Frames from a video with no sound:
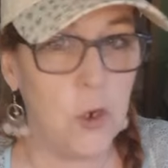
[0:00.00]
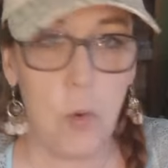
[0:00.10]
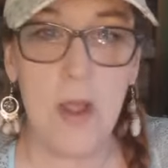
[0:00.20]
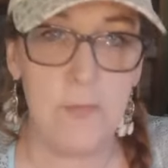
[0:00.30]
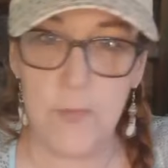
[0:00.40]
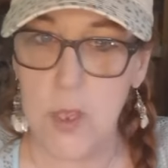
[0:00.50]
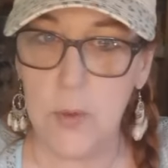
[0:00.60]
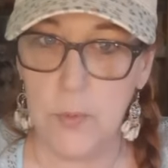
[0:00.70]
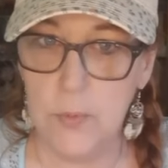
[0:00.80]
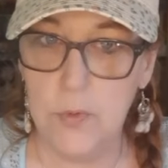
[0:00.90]
quite a few,
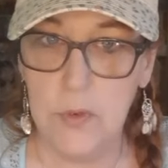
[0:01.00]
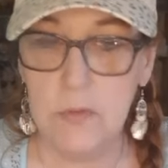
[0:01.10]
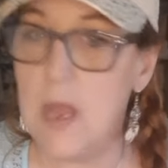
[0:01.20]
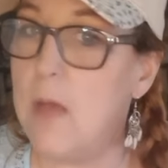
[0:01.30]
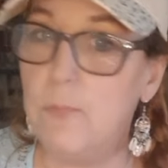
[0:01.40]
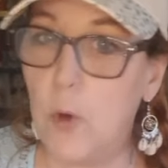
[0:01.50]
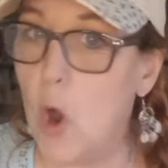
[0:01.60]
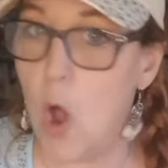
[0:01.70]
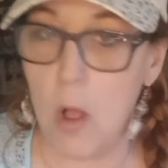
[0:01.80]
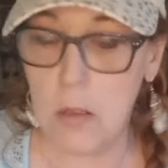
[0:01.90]
not for
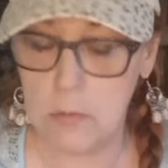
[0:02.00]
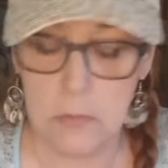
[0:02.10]
all.